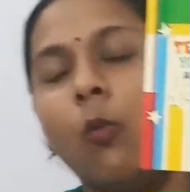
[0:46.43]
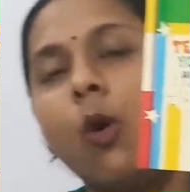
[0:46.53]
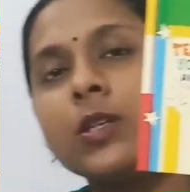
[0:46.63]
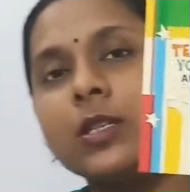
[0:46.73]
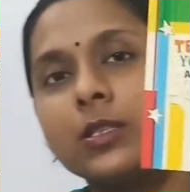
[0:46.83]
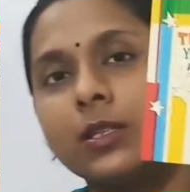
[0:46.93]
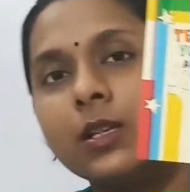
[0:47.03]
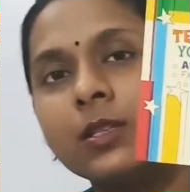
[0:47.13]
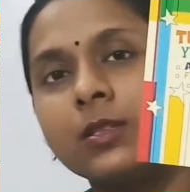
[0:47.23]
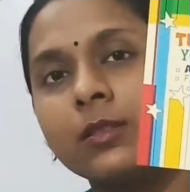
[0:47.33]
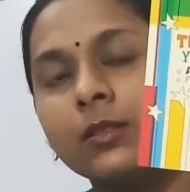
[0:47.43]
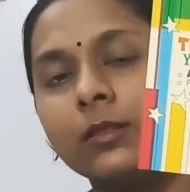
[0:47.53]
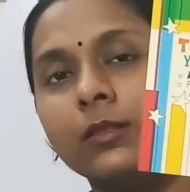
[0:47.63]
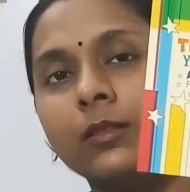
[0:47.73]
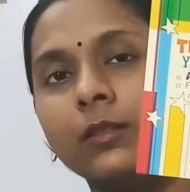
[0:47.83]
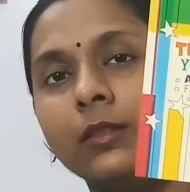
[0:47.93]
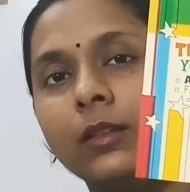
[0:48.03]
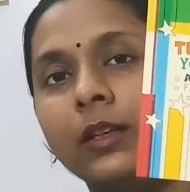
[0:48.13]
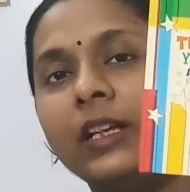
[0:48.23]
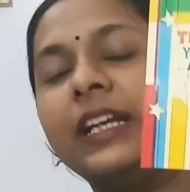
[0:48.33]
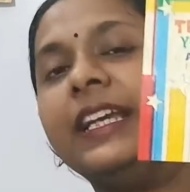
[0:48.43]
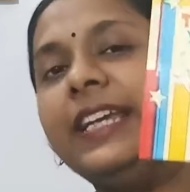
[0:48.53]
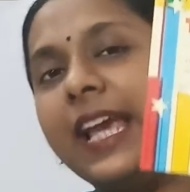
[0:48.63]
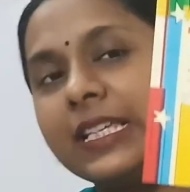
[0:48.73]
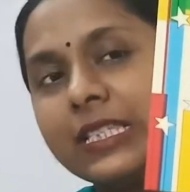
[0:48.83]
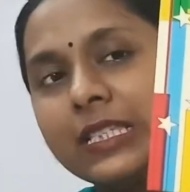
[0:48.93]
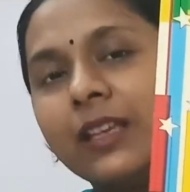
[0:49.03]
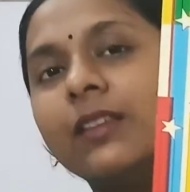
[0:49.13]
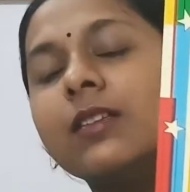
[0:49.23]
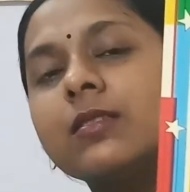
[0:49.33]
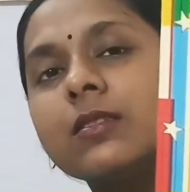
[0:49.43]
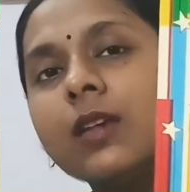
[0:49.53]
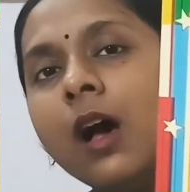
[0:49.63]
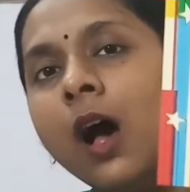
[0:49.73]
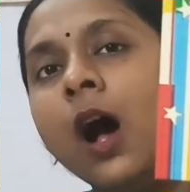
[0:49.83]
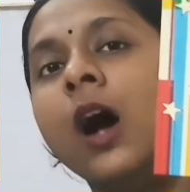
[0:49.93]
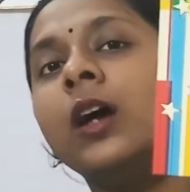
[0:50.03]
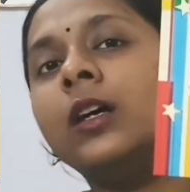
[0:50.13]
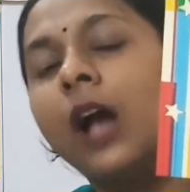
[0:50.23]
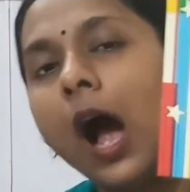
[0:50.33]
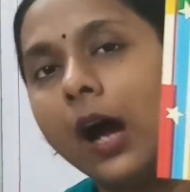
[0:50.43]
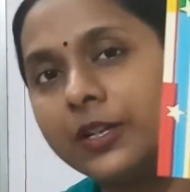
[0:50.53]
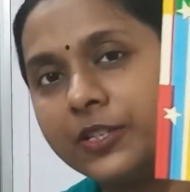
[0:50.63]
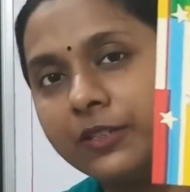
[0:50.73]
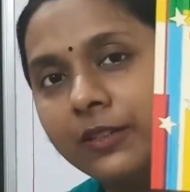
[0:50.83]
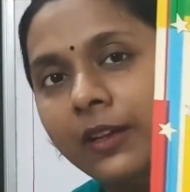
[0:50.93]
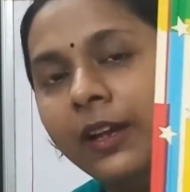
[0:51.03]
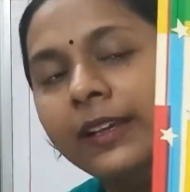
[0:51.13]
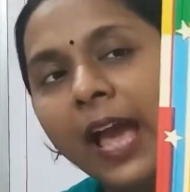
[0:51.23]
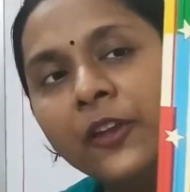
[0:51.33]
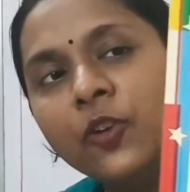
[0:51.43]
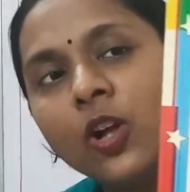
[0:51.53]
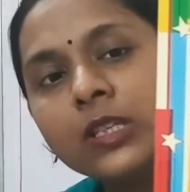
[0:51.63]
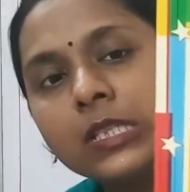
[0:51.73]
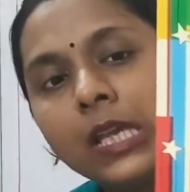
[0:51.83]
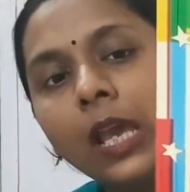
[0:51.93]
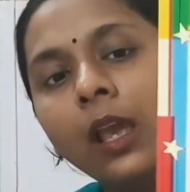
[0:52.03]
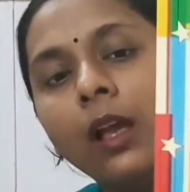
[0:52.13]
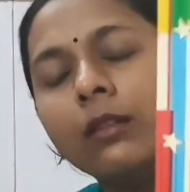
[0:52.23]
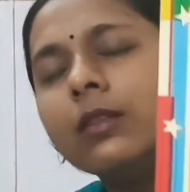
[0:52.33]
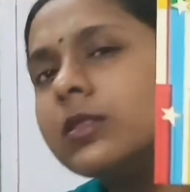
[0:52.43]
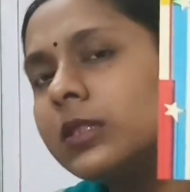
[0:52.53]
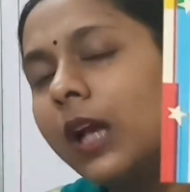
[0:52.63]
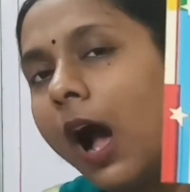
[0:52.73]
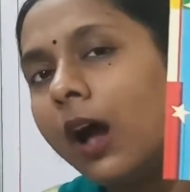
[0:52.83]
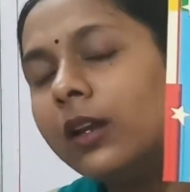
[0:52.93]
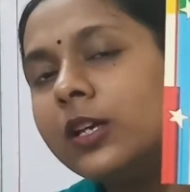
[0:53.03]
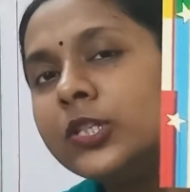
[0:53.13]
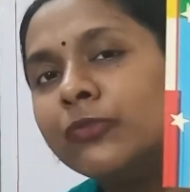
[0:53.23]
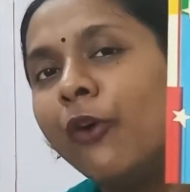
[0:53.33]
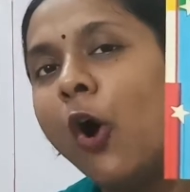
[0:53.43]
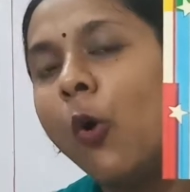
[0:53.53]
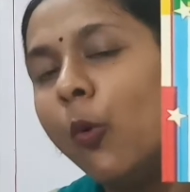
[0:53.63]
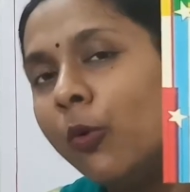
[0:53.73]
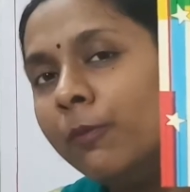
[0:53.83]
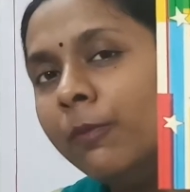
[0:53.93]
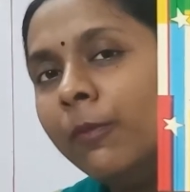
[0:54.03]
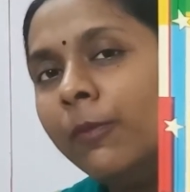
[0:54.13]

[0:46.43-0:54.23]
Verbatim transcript: What is this? Yes, this is a card. Can you all see? This card is for whom?